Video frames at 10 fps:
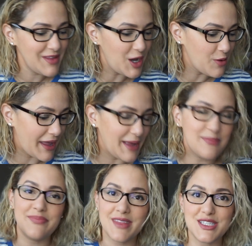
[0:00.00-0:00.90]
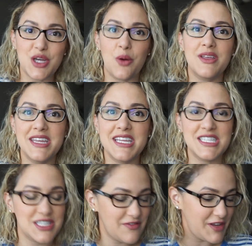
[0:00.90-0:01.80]
Okay, so getting
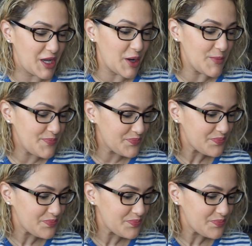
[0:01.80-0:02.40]
into the video.